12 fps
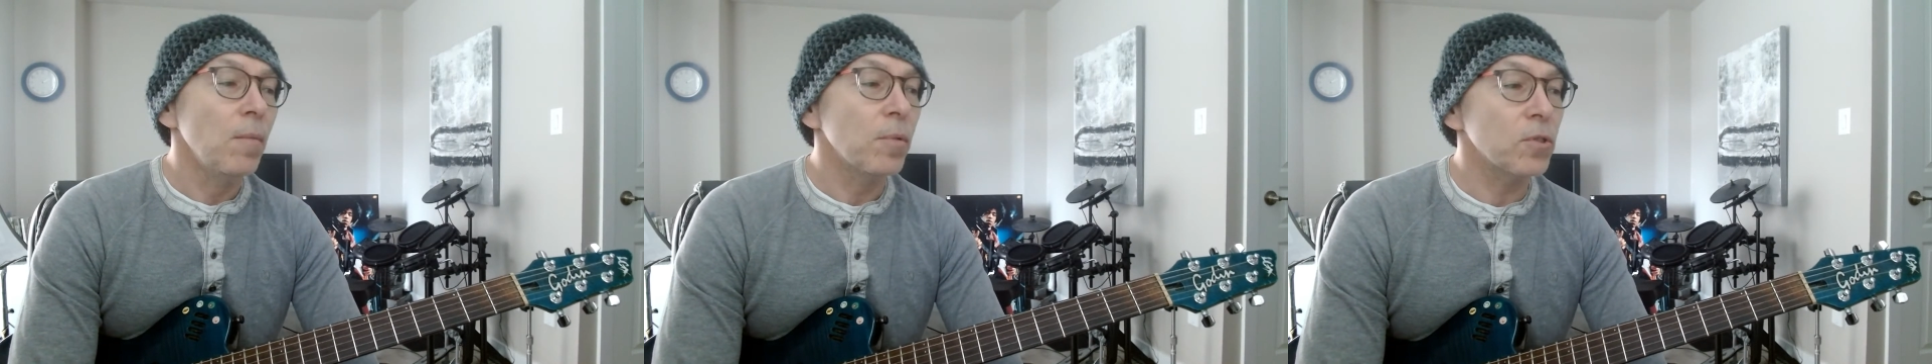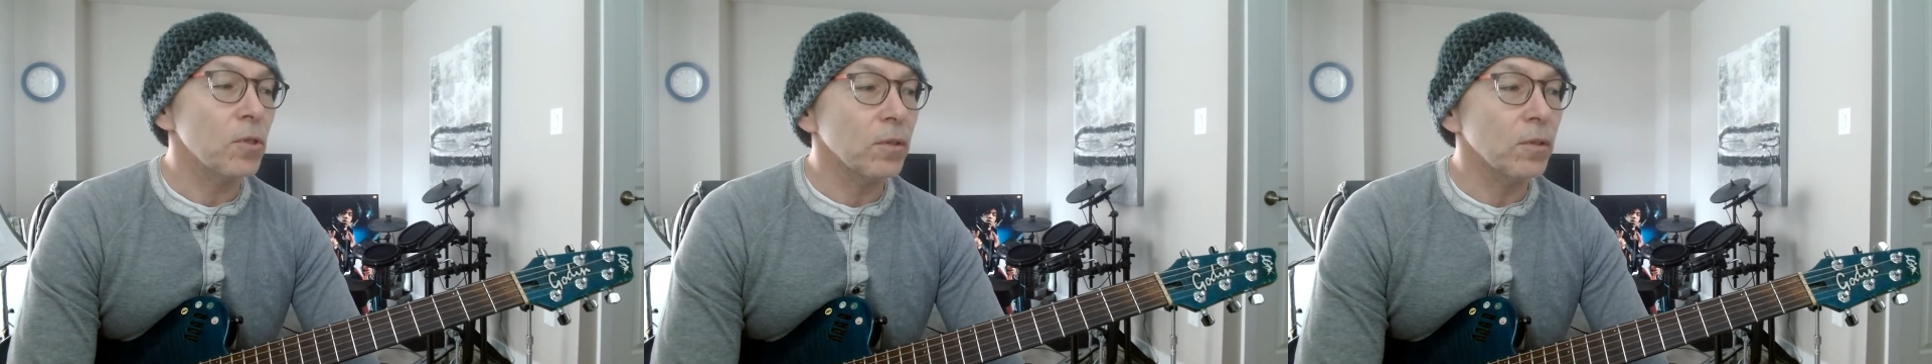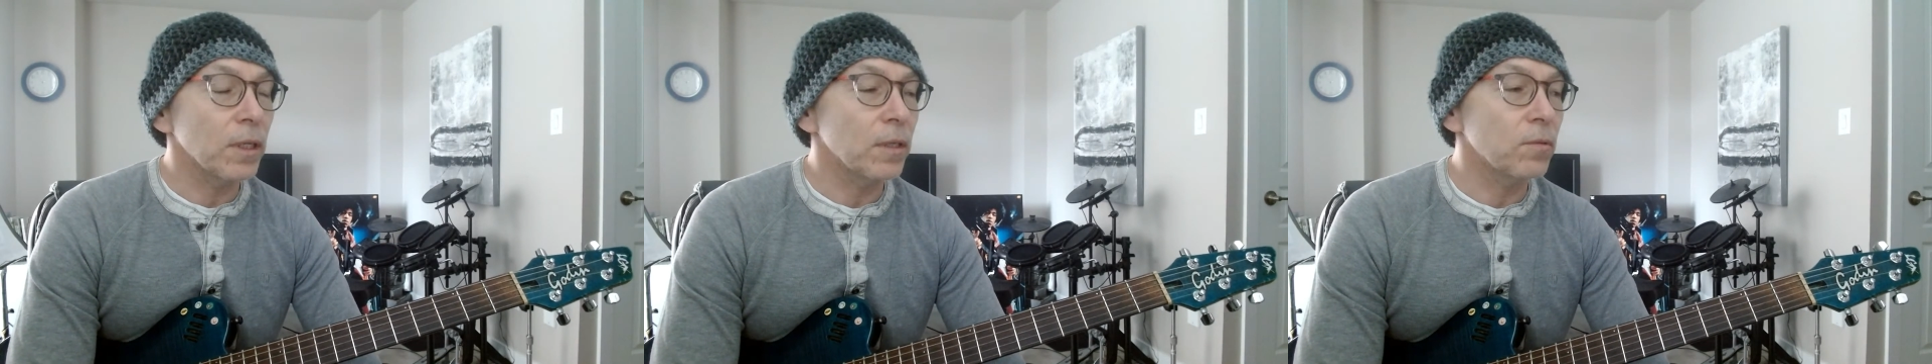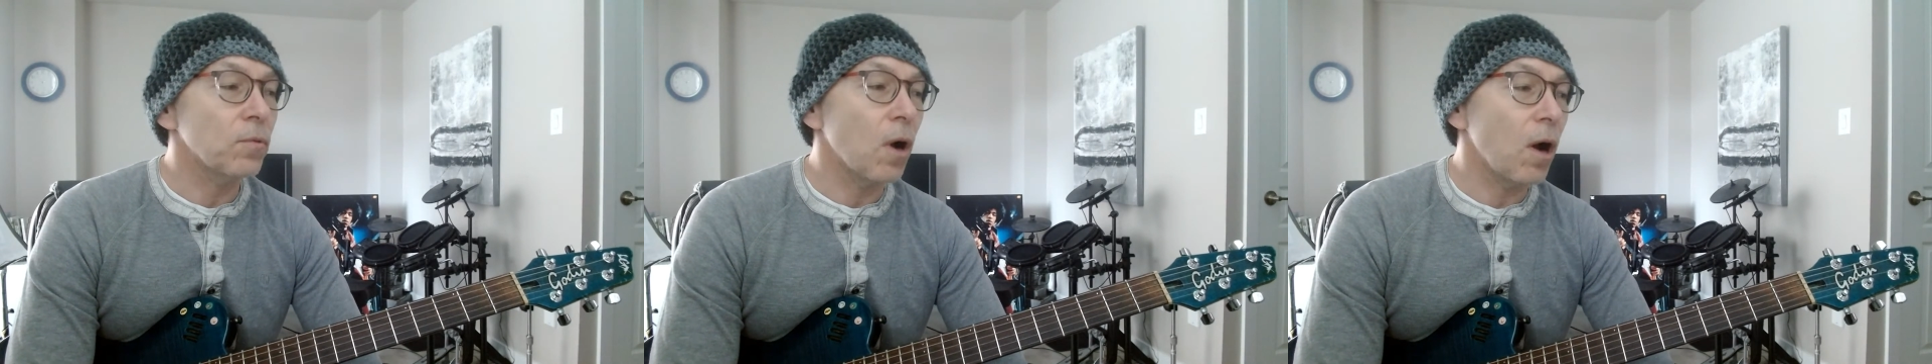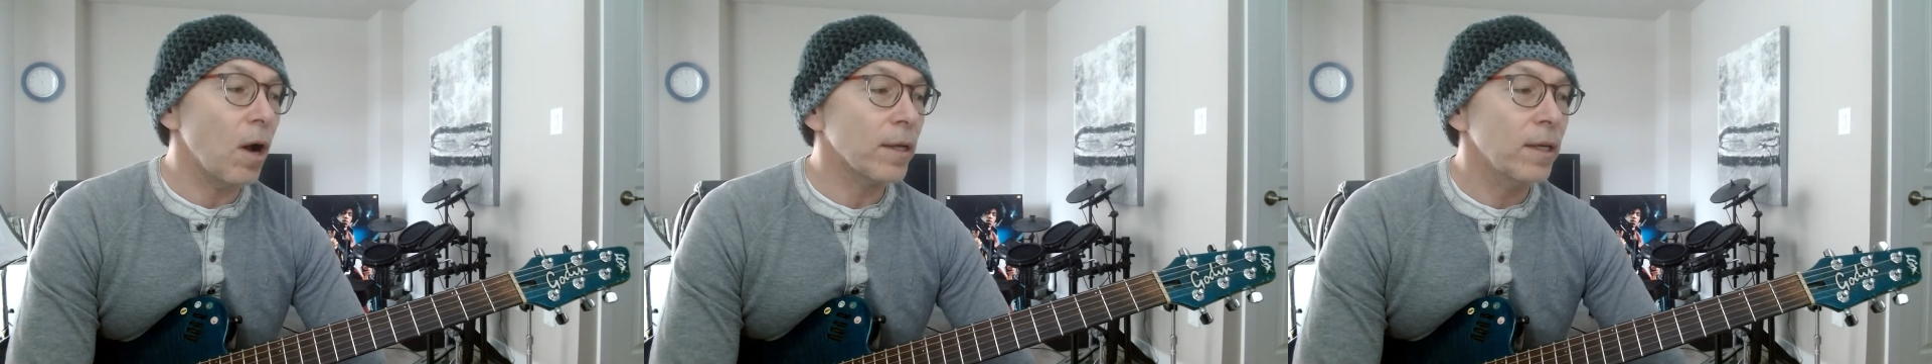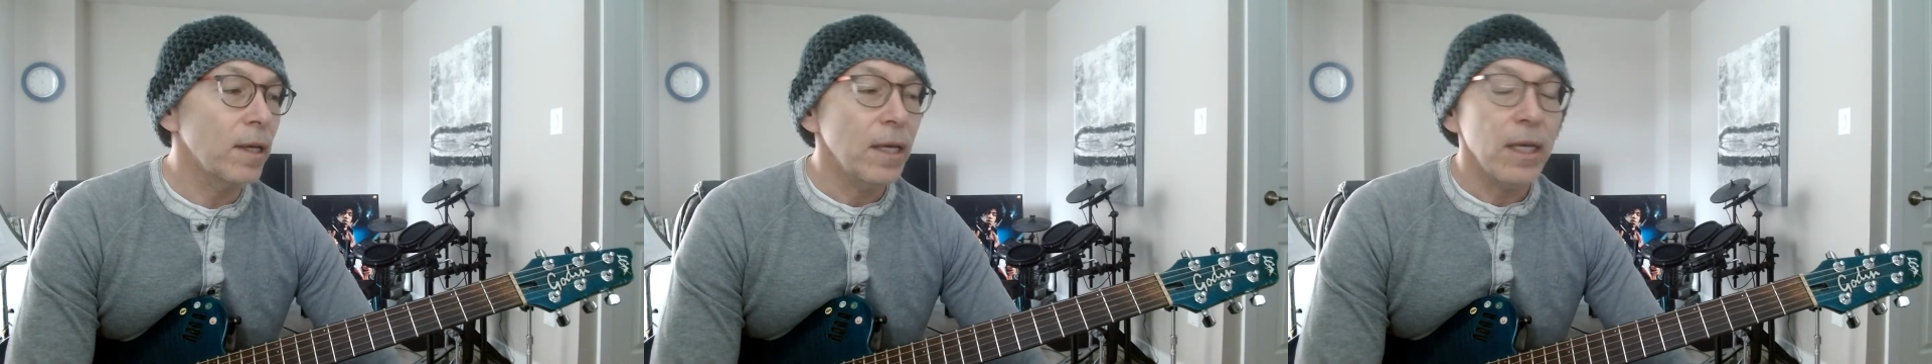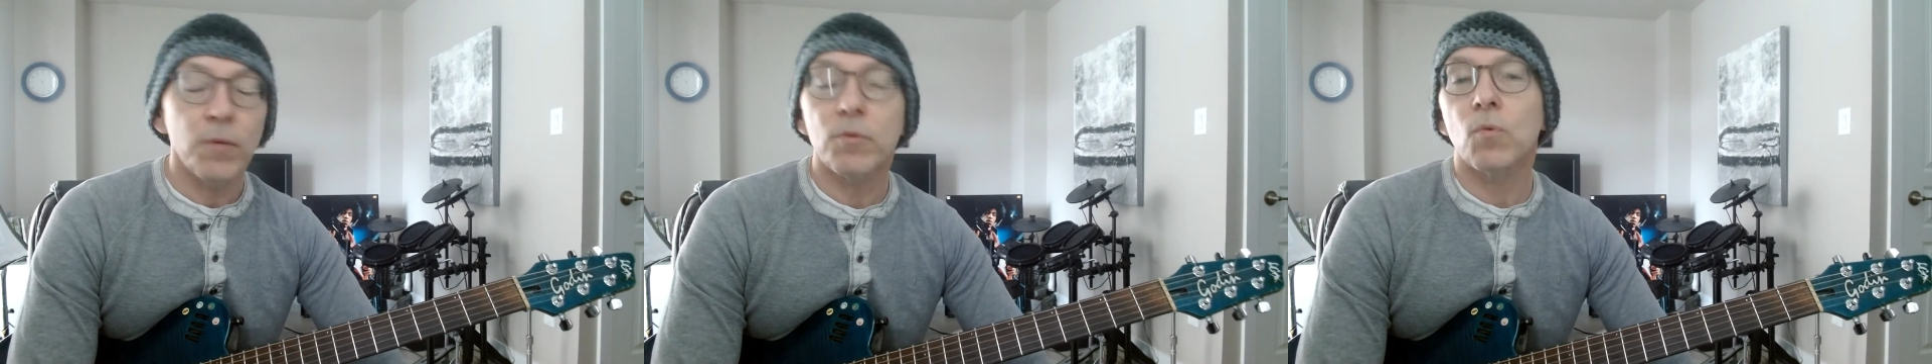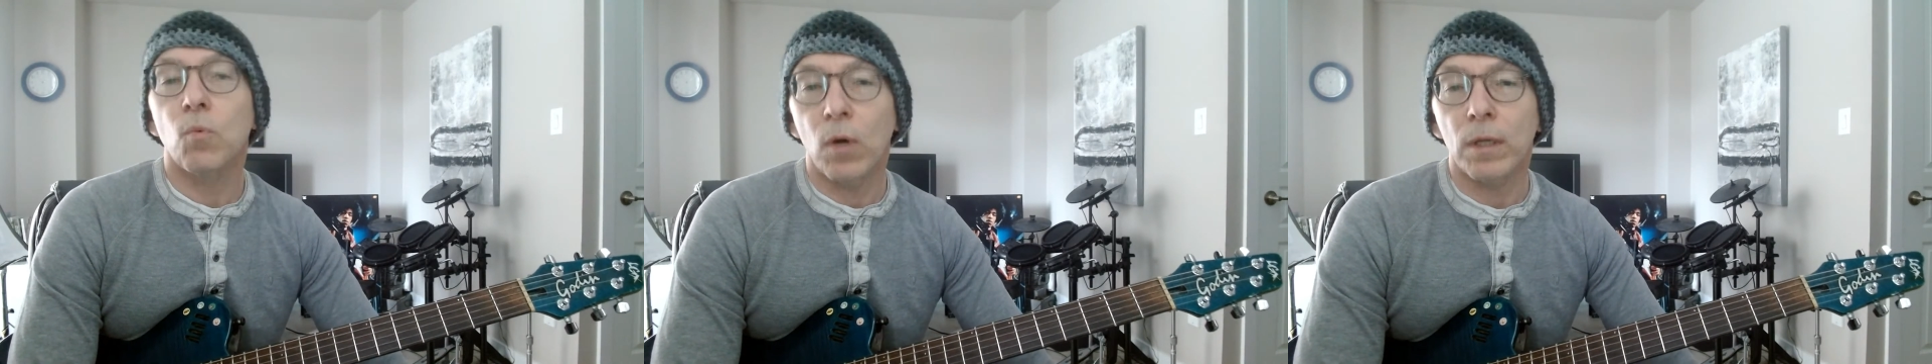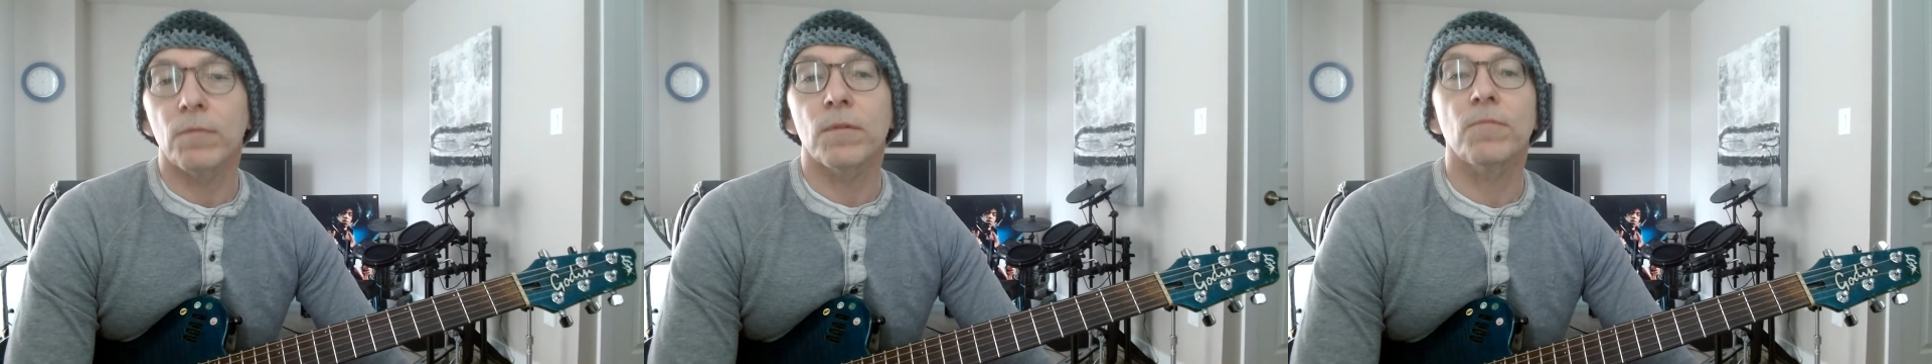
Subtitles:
But certainly in rock, he was one of